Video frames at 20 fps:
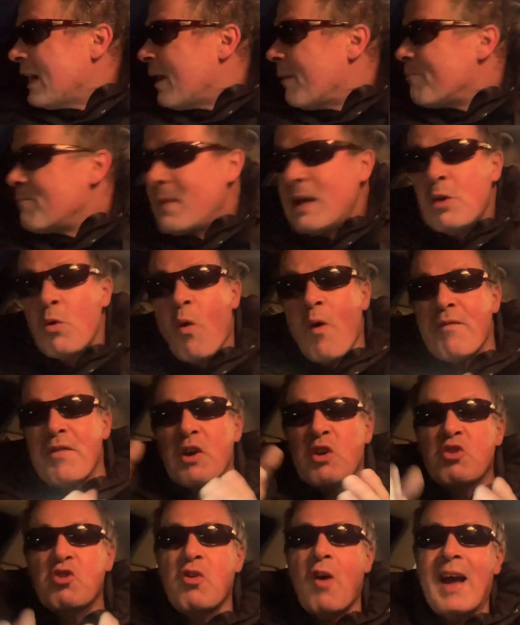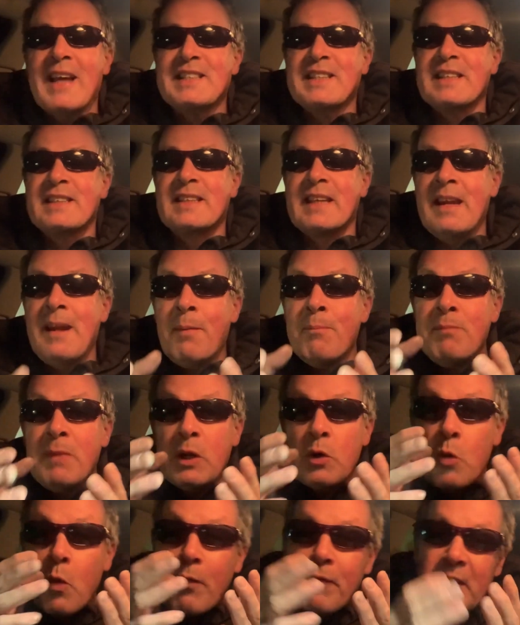middle of a crisis, in the
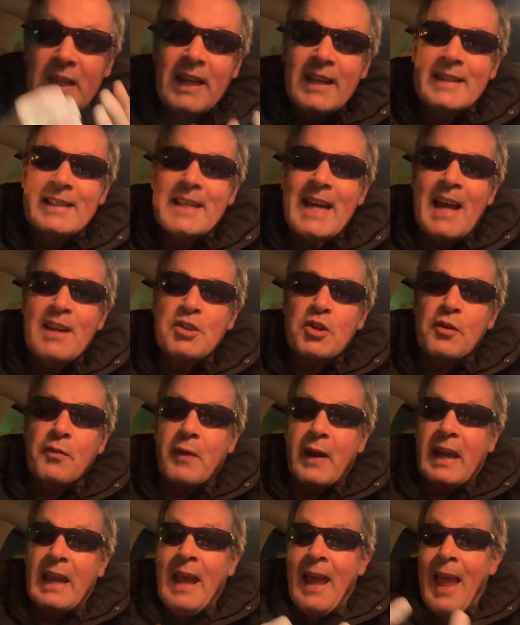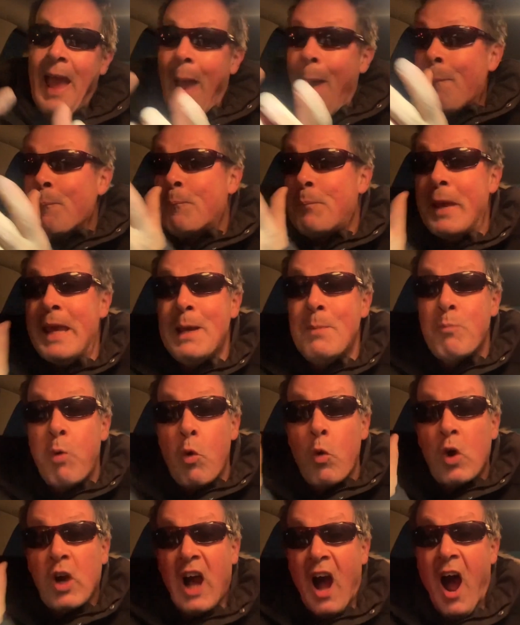middle of a catastrophe, and
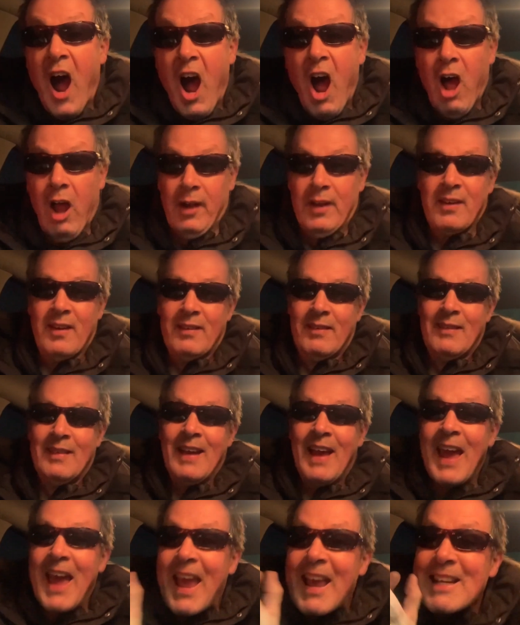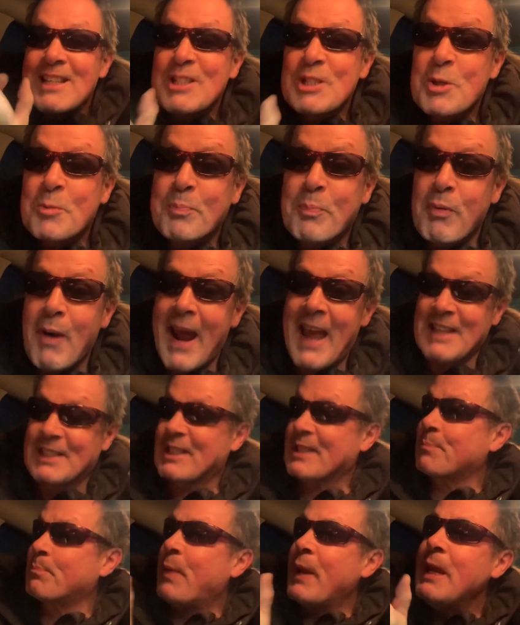people can't
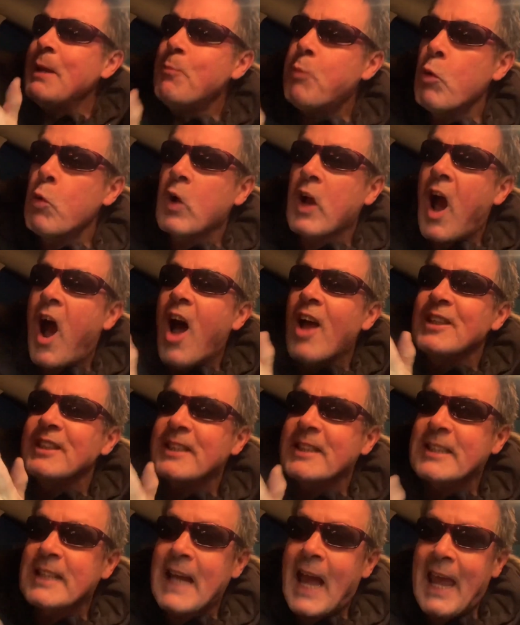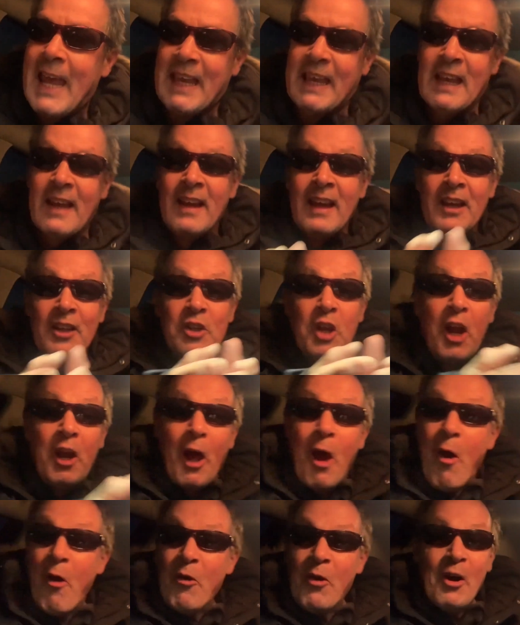express, people can't say, you
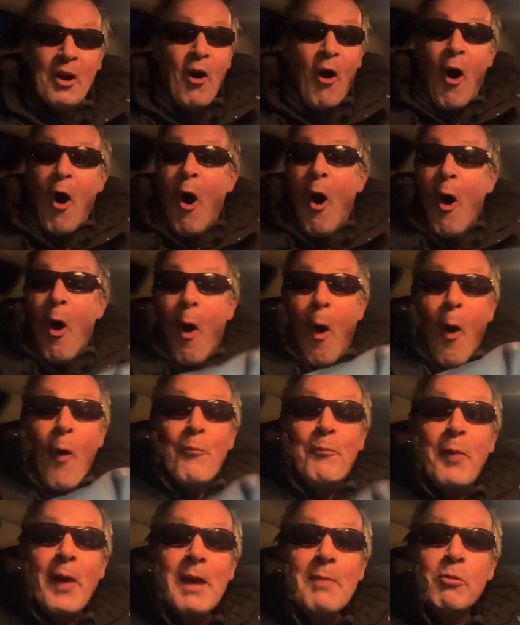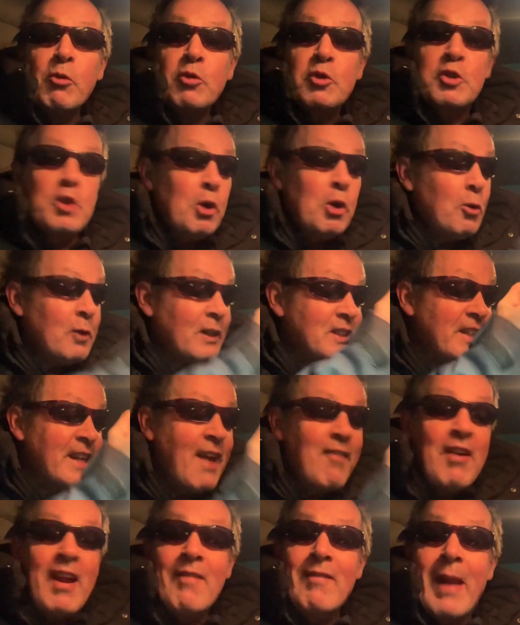know, or people do. It's
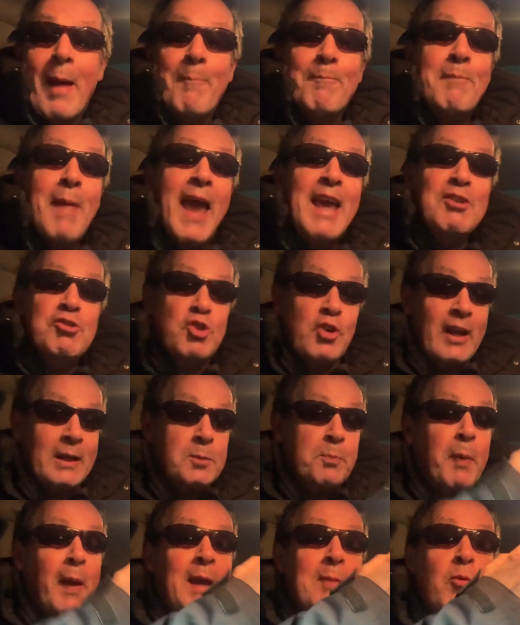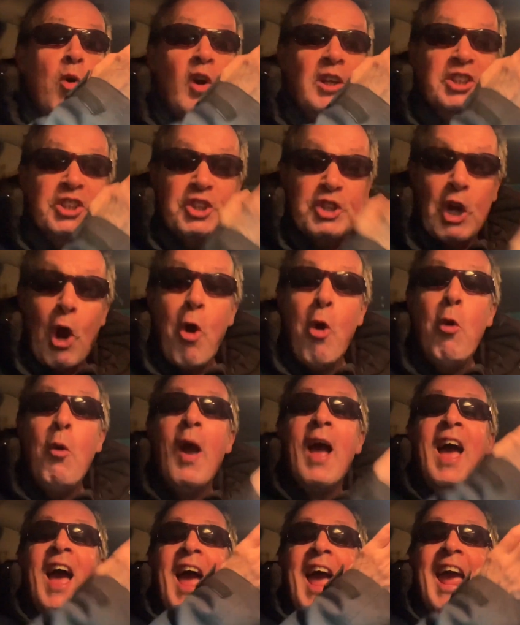never in the matrix. People are so
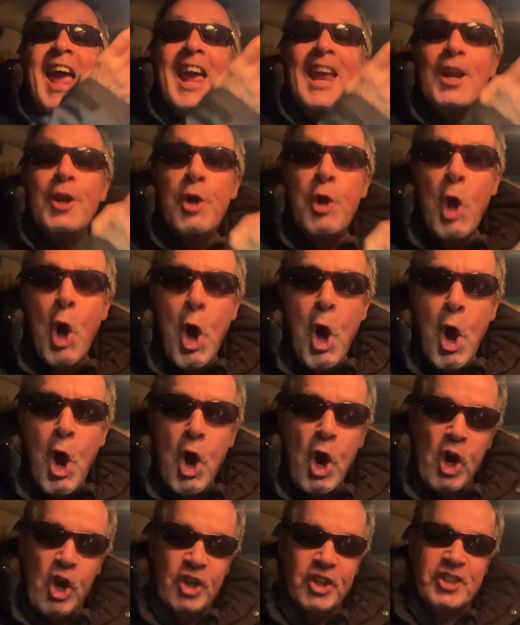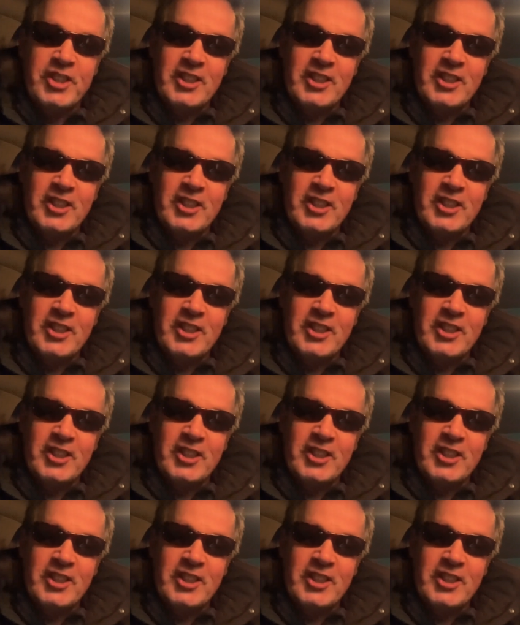inured